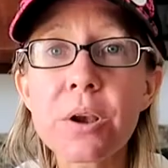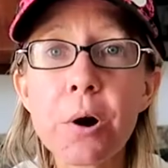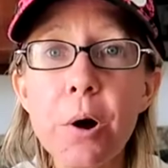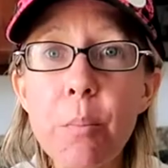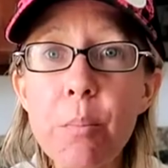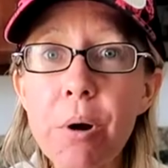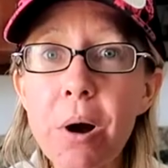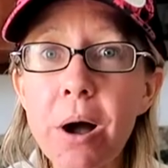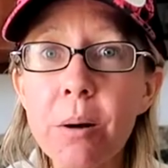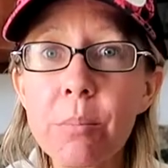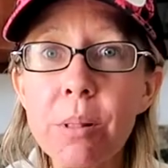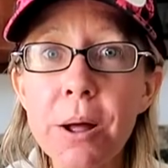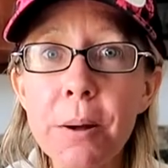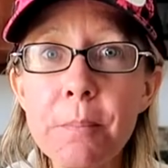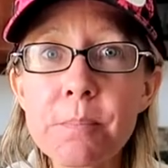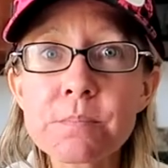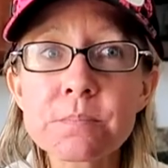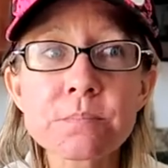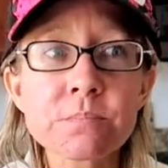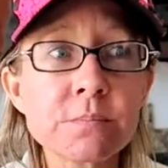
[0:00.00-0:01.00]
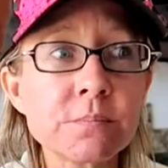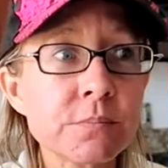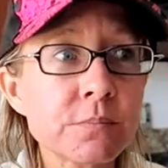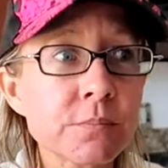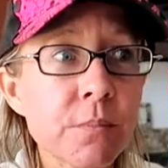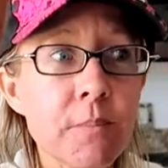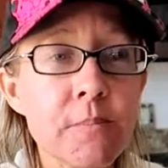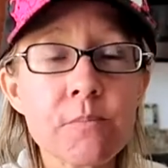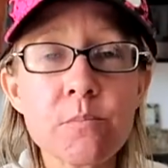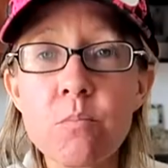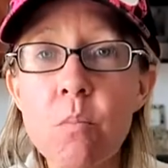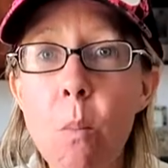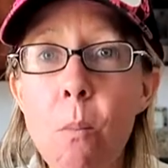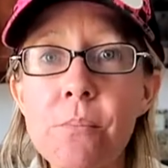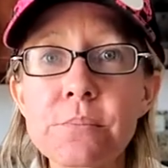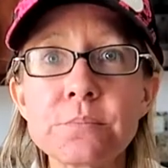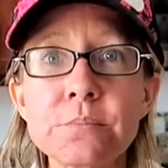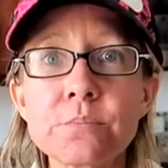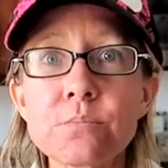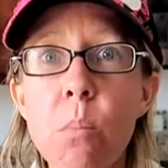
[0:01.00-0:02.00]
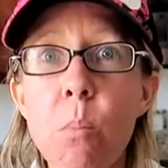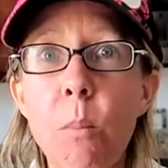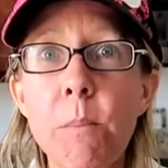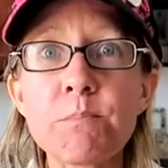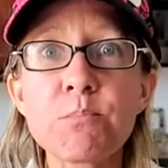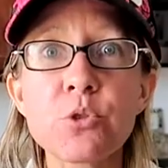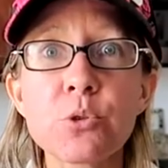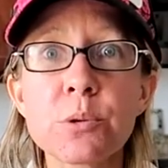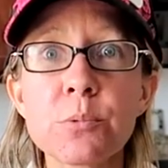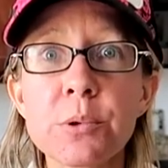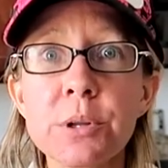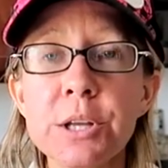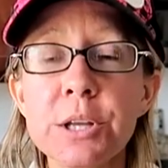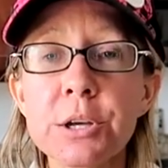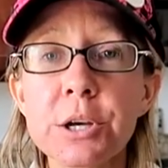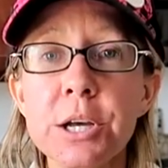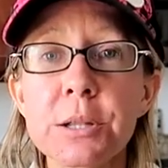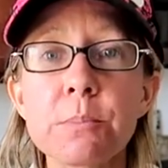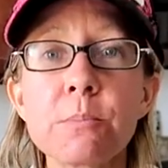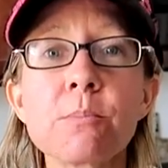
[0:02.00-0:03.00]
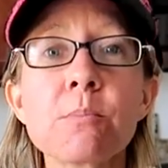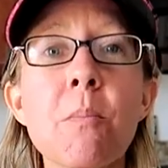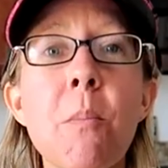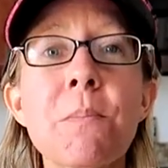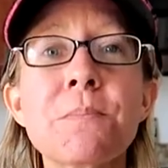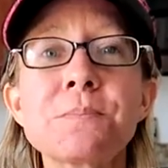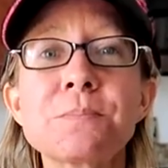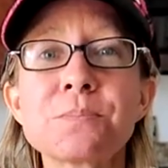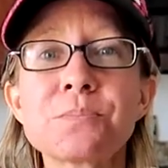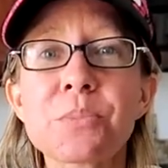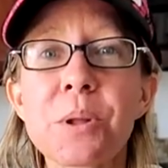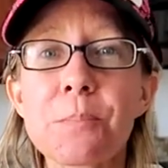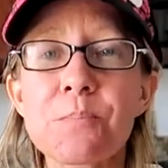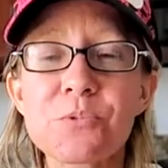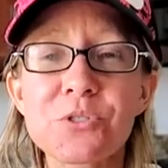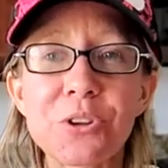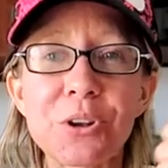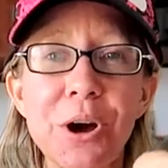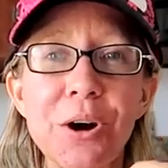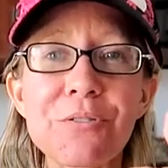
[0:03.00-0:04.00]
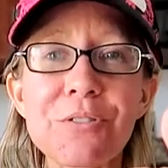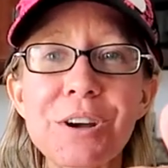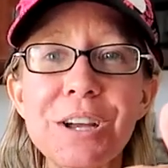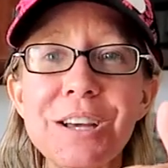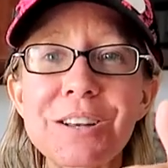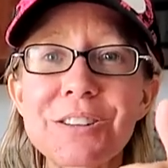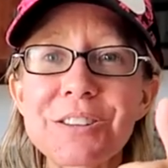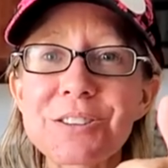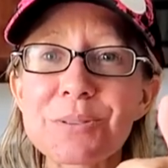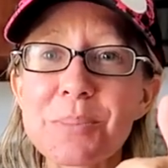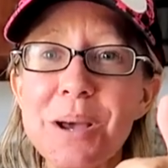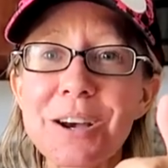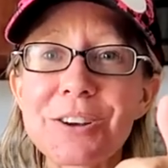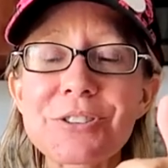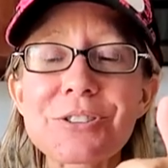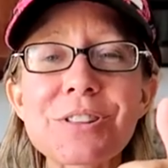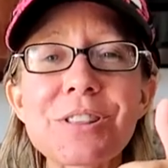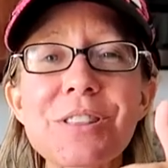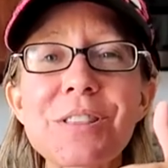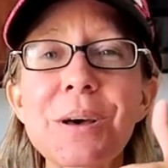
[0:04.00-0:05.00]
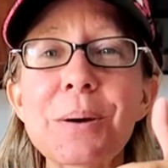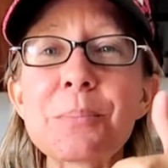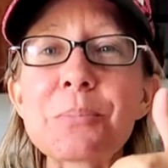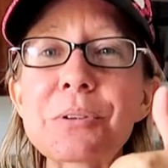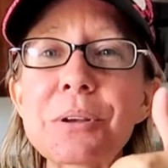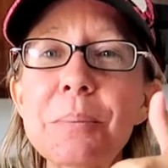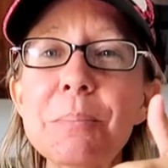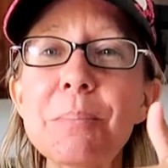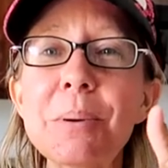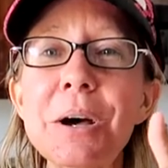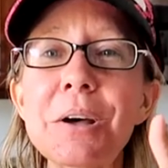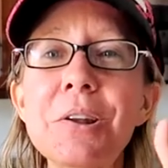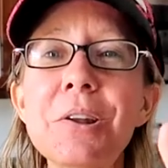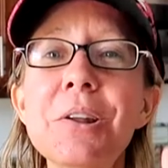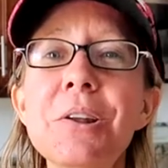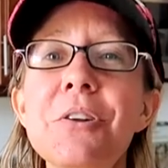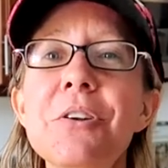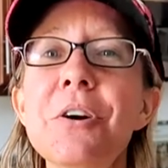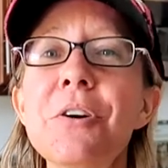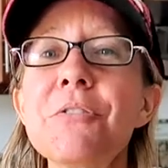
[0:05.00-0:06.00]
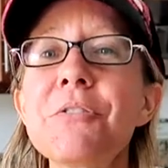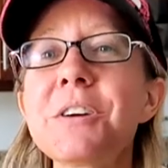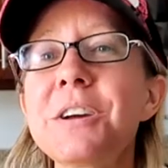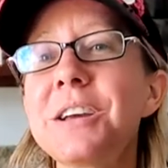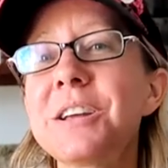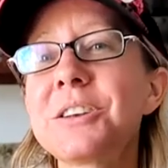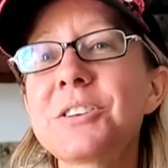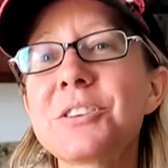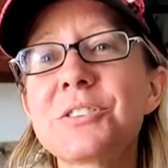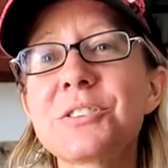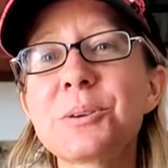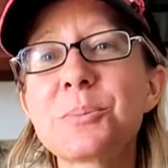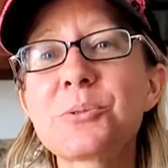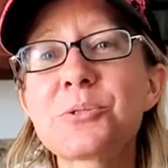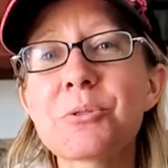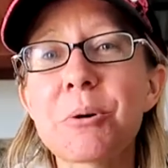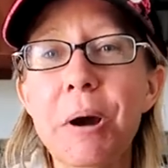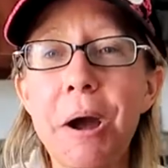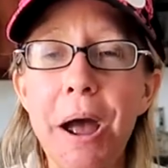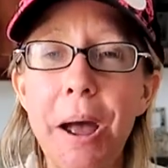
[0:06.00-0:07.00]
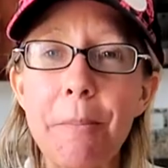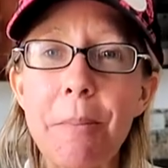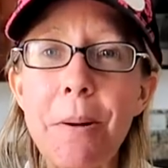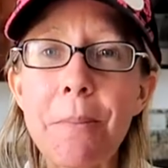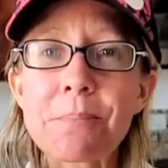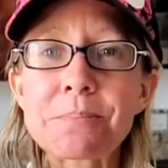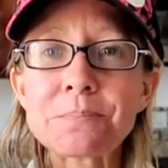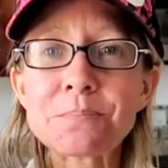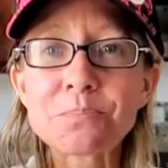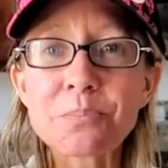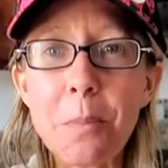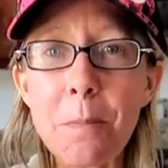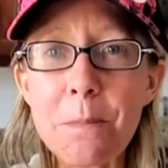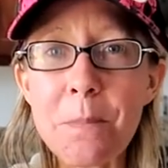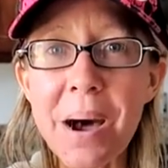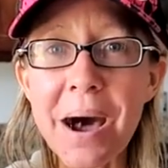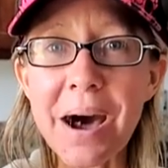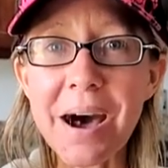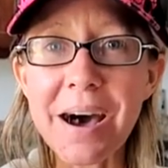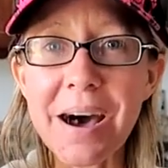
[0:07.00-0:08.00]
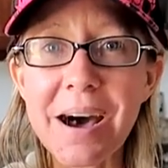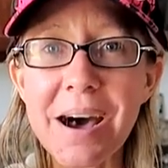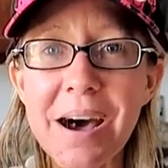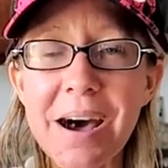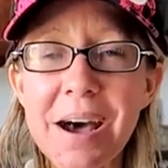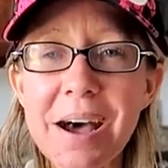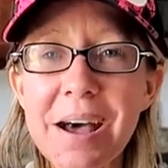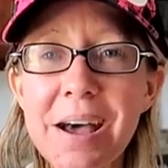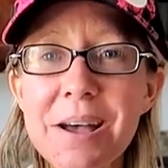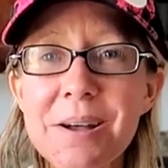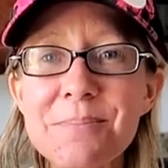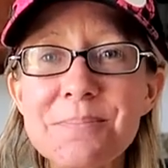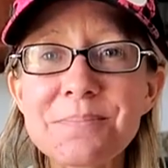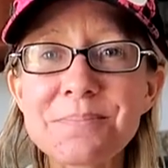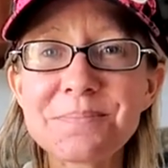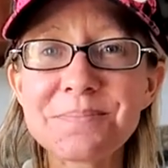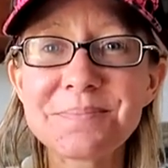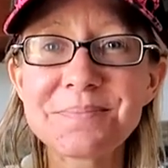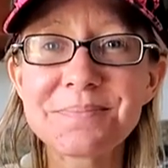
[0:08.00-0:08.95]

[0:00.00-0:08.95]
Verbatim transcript: no problem. I'm doing really good. So don't forget to smash the thumbs up button, and don't forget to subscribe. Bye!